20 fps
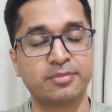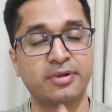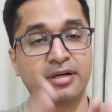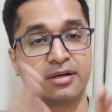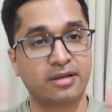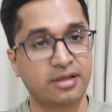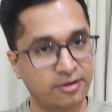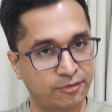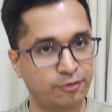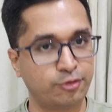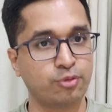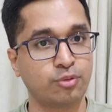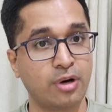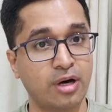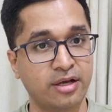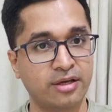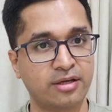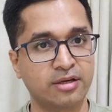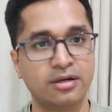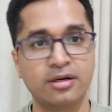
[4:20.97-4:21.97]
But if you
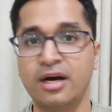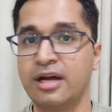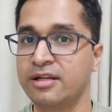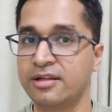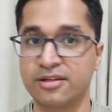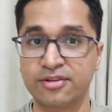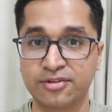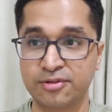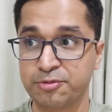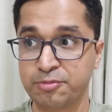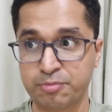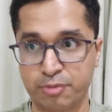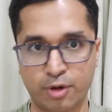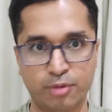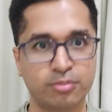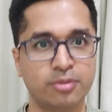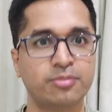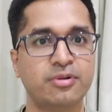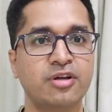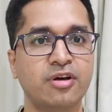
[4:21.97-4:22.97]
are here and this is
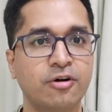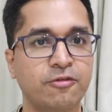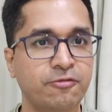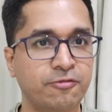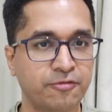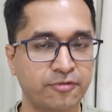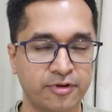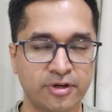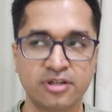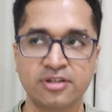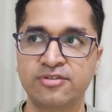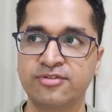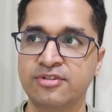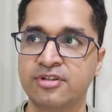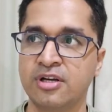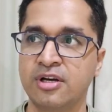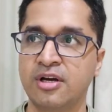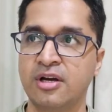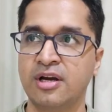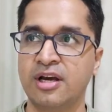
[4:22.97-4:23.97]
probably your
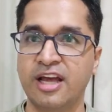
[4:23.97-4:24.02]
first